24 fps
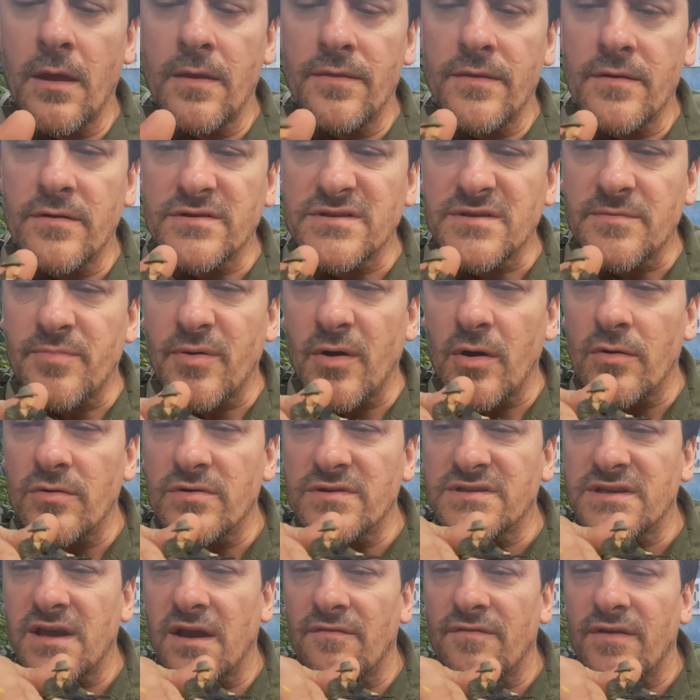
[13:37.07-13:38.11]
there's a
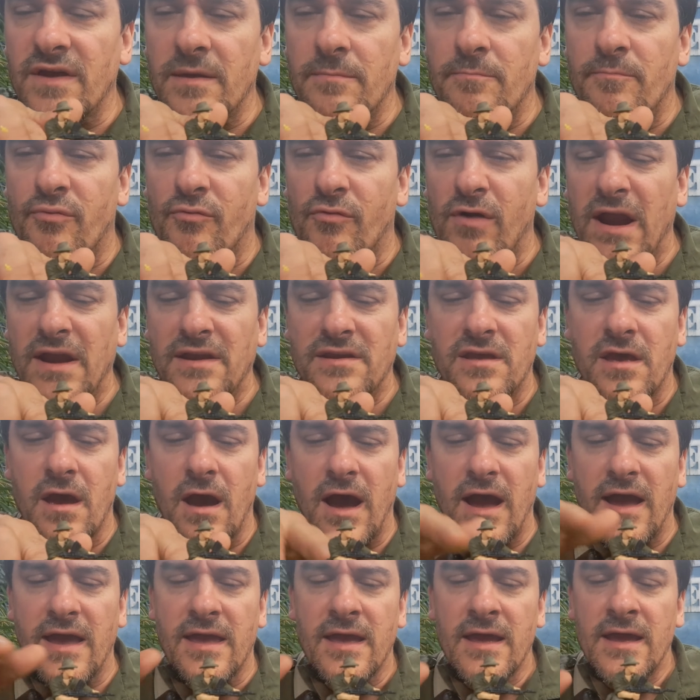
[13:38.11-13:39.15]
pose of a Bren
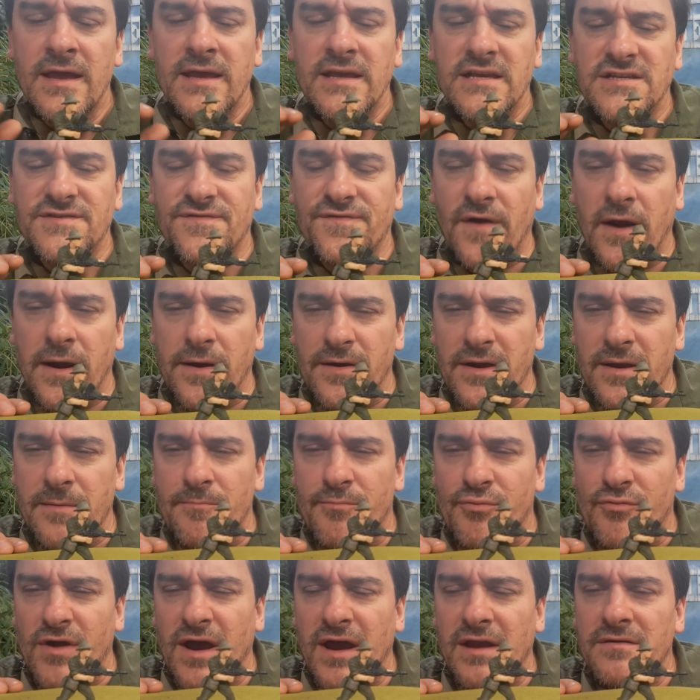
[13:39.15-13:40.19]
guy. He's firing
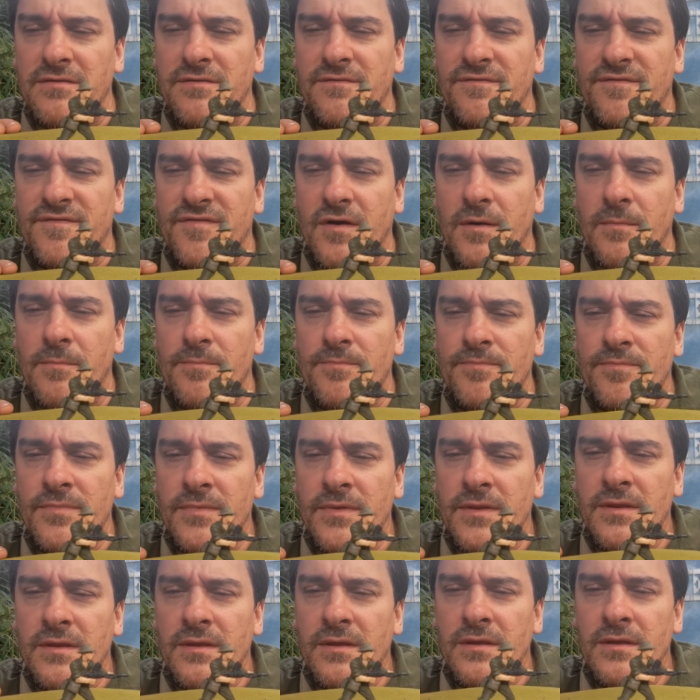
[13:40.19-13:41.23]
Bren from
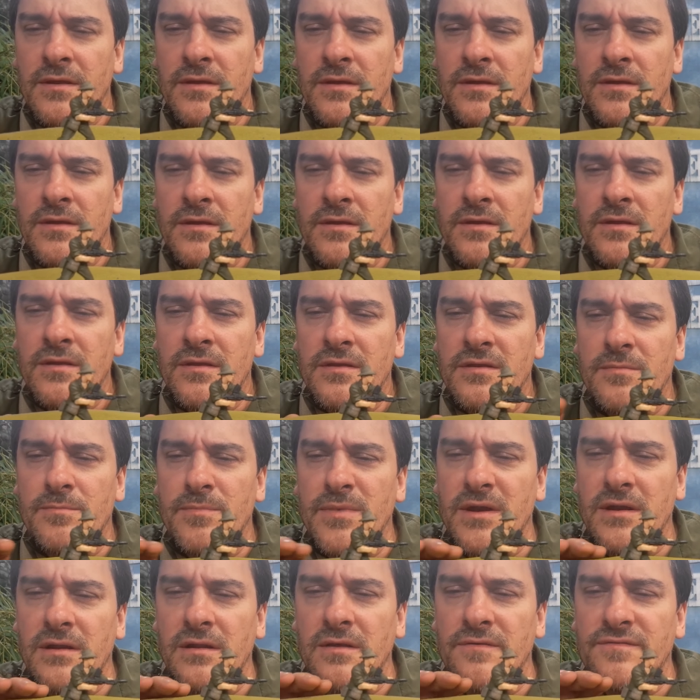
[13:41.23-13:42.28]
the
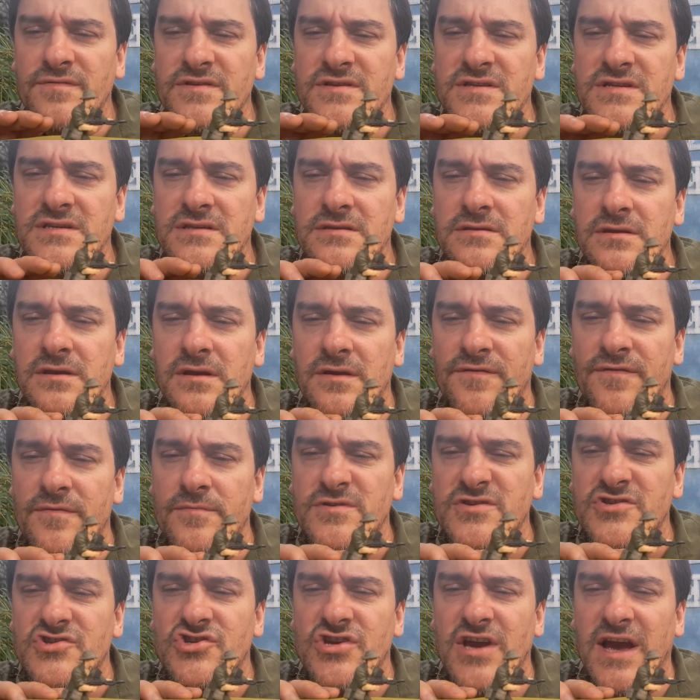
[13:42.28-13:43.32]
middle of his, from
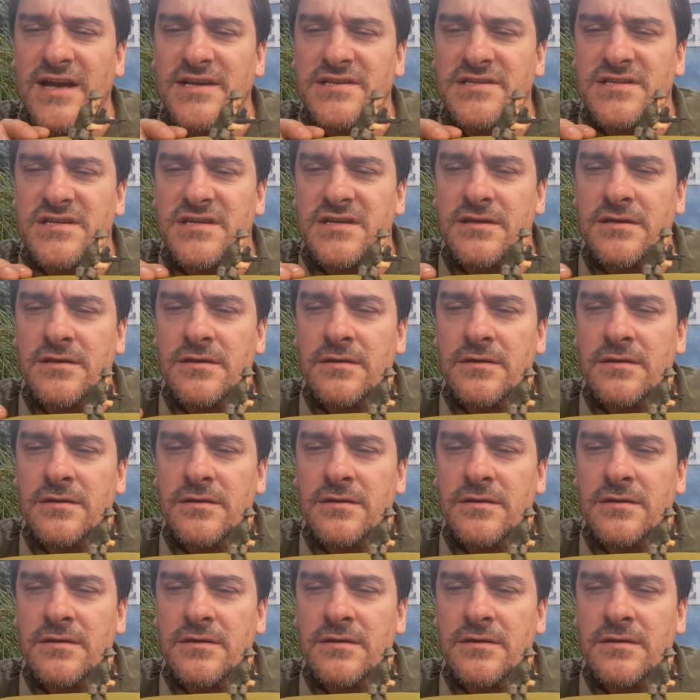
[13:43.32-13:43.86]
his chest.